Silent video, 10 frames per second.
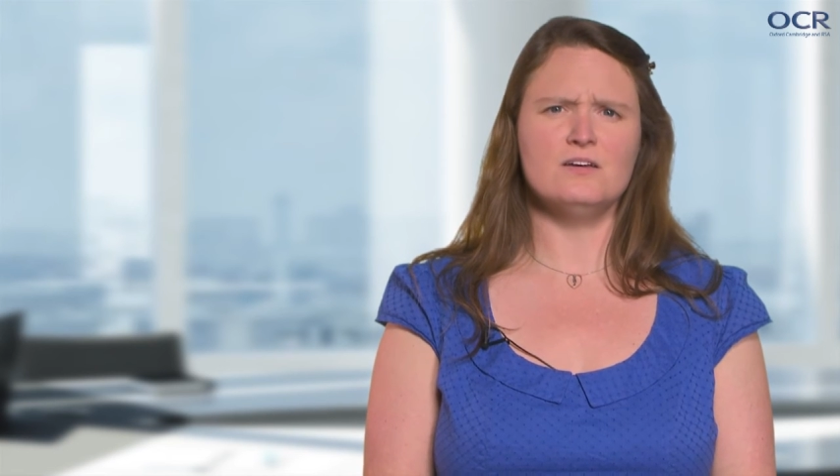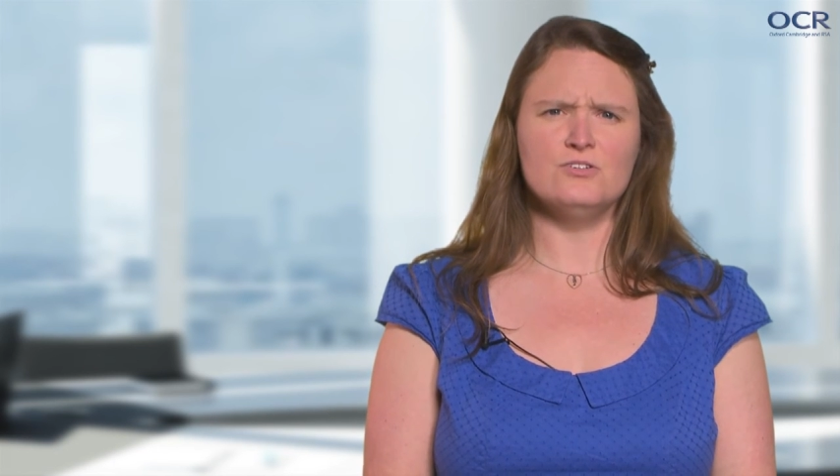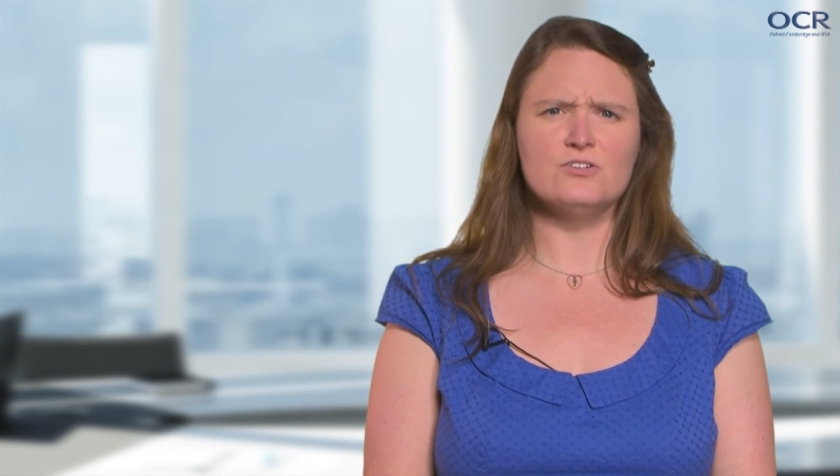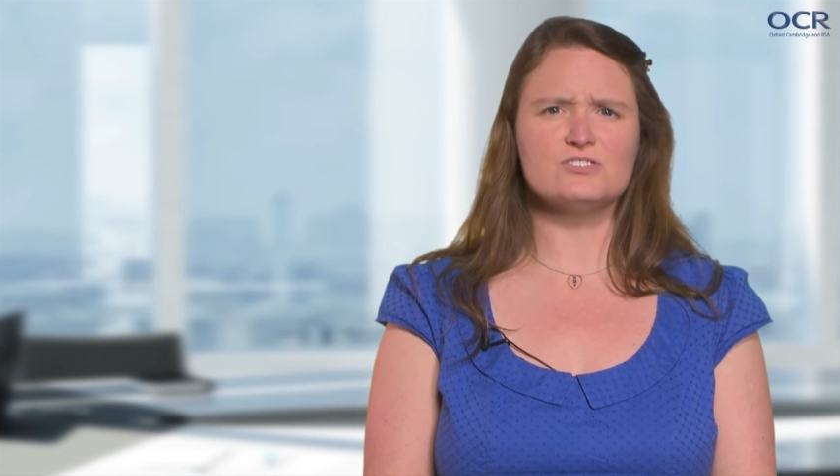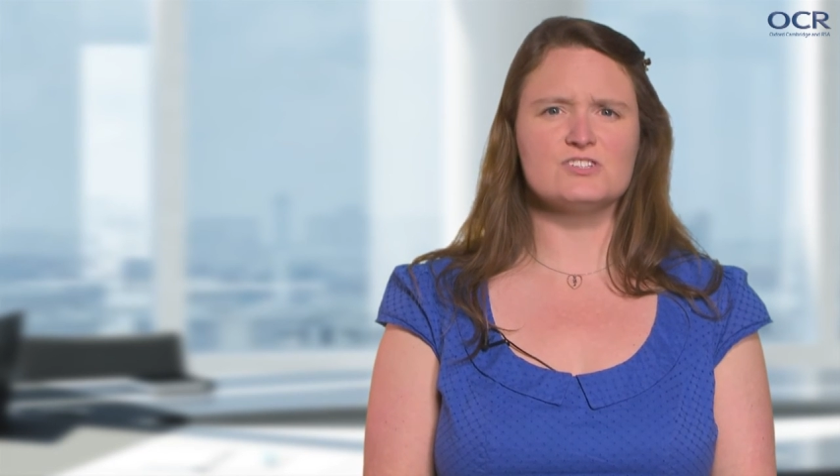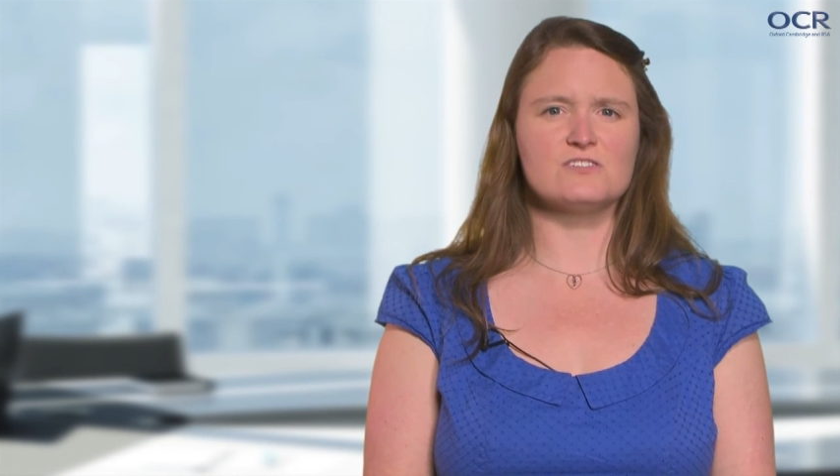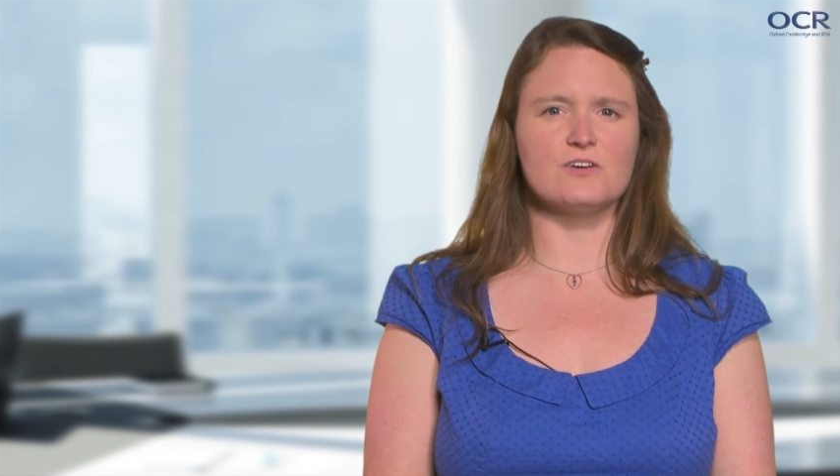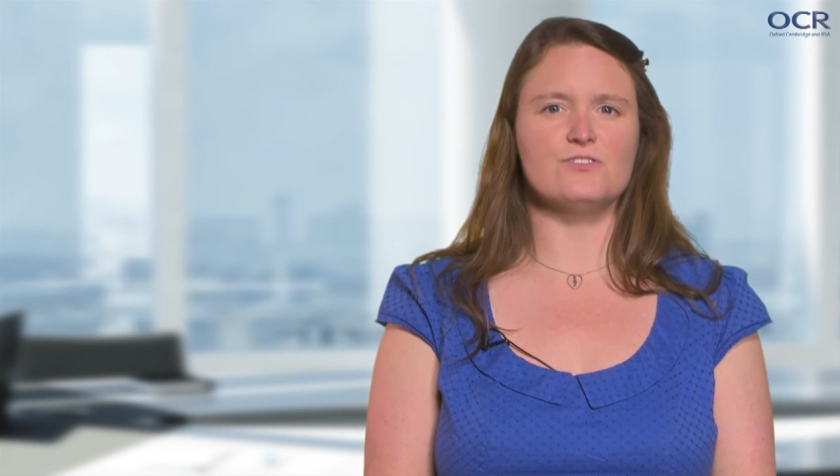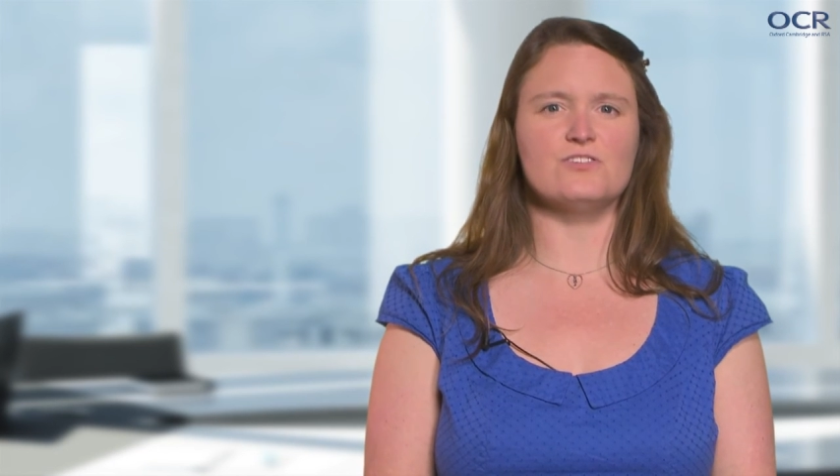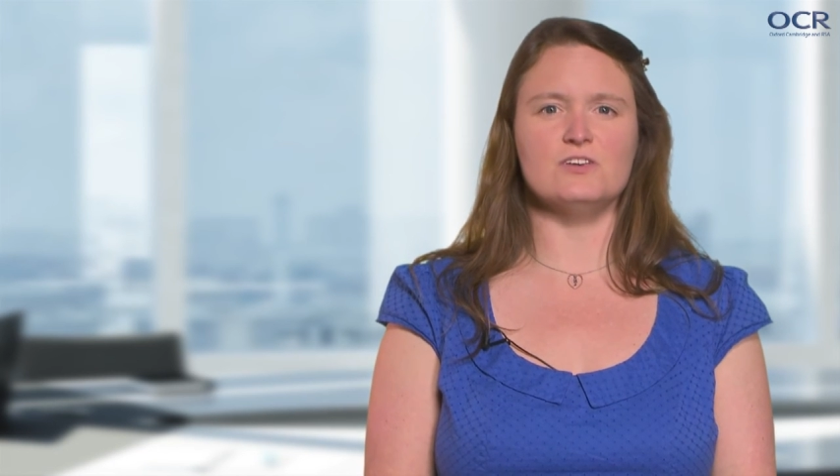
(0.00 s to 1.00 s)
not just
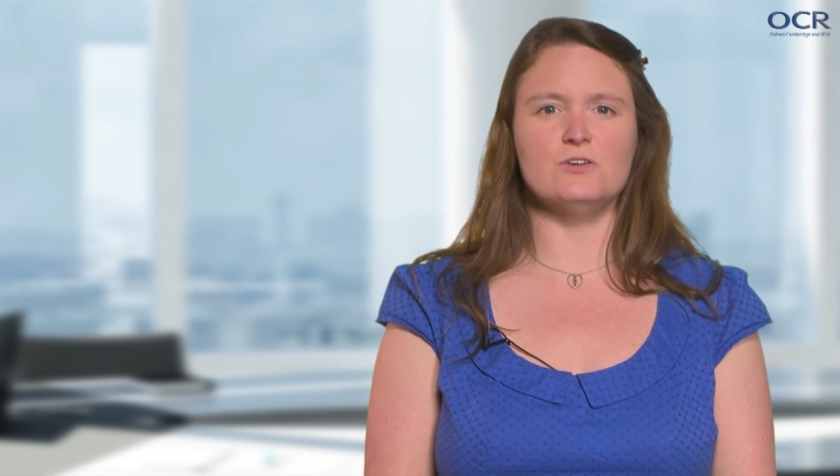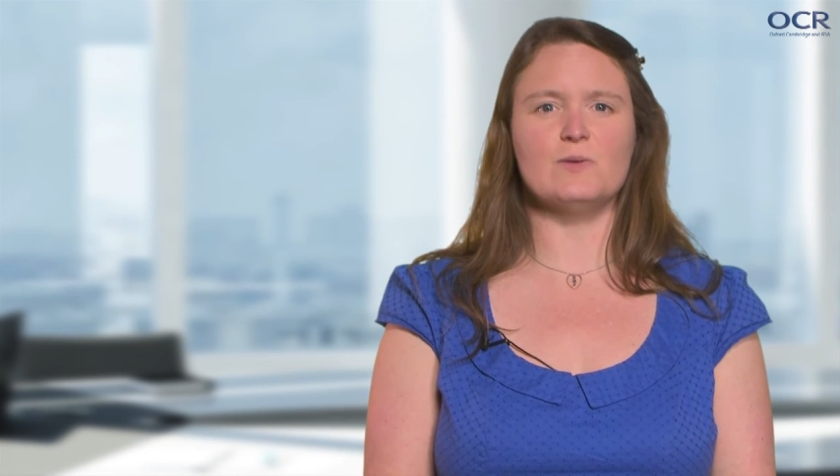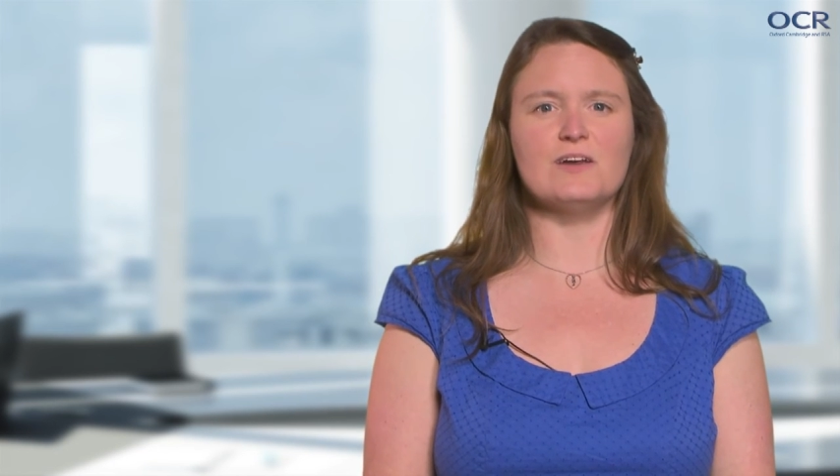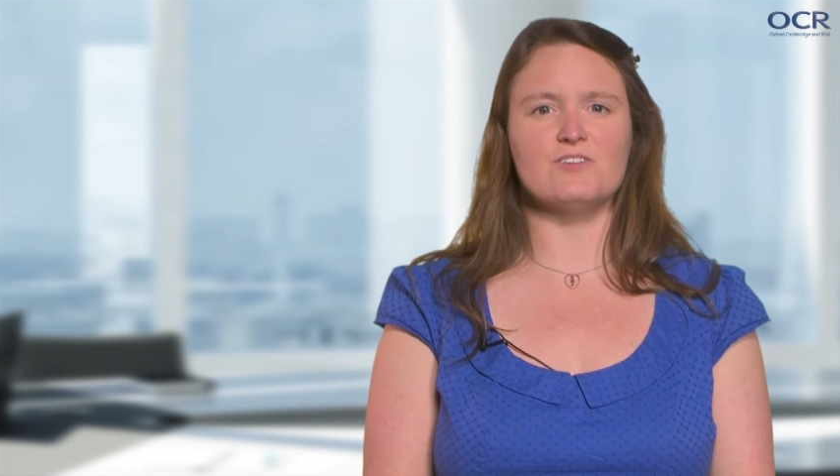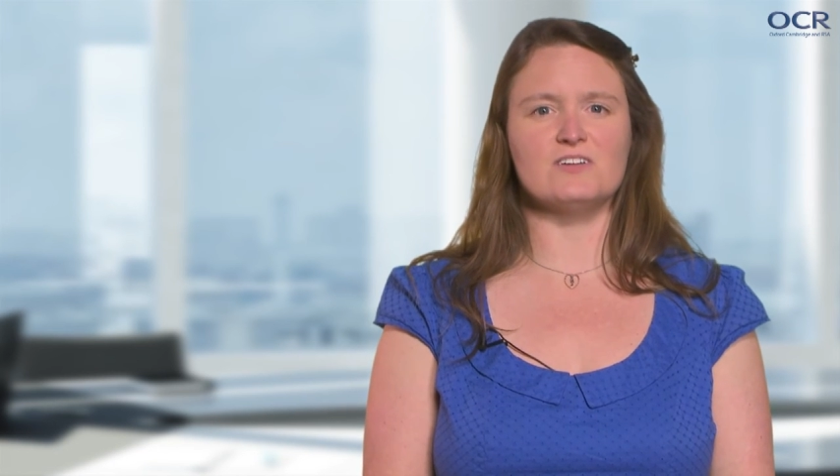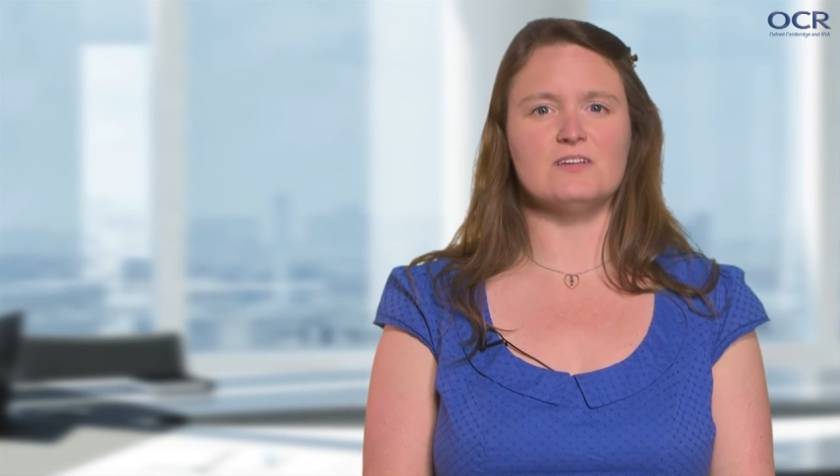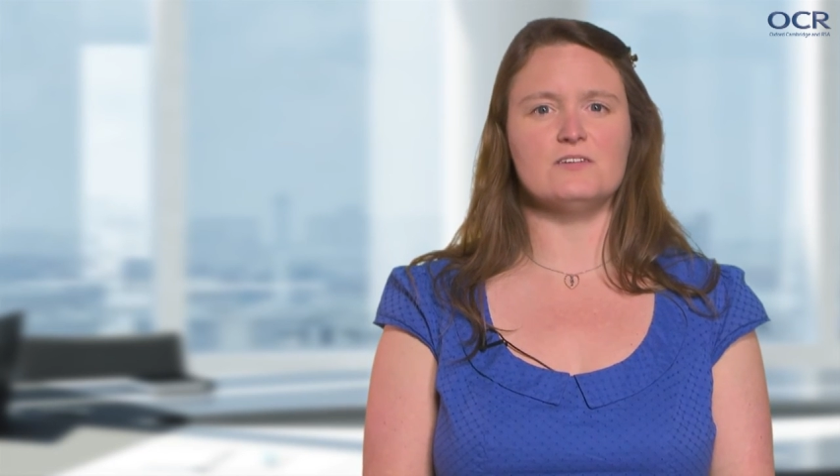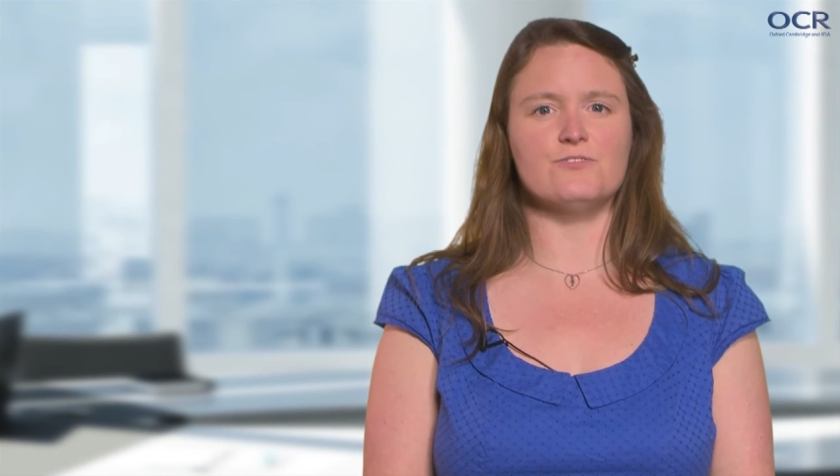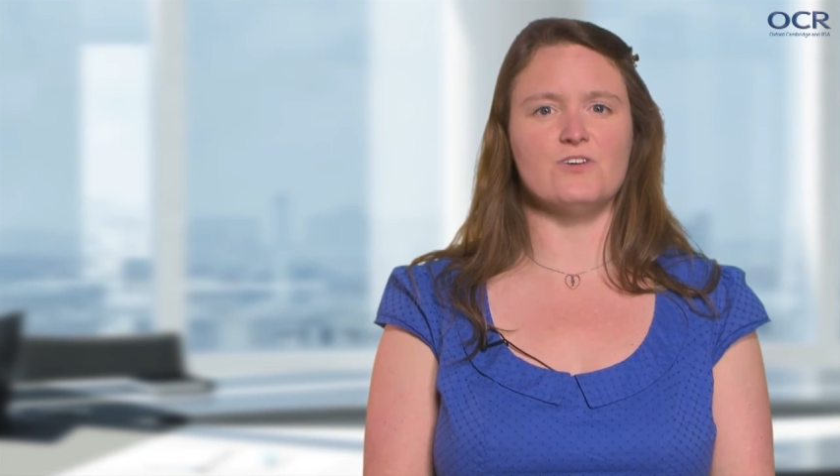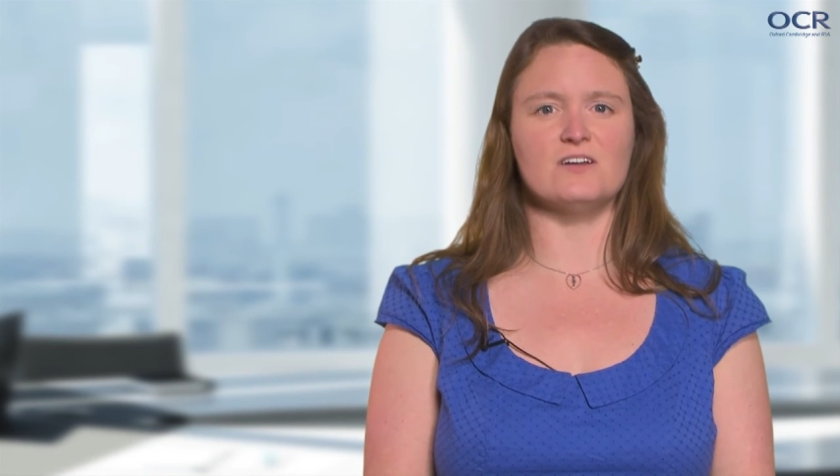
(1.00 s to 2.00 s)
those that you may have
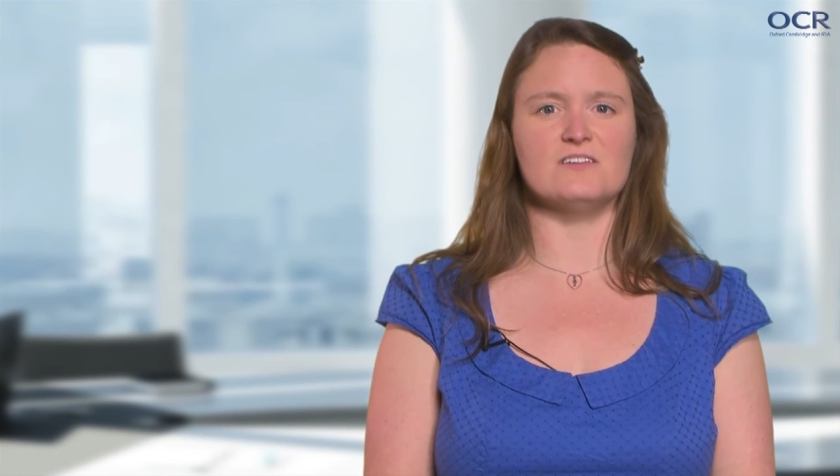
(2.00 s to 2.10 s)
identified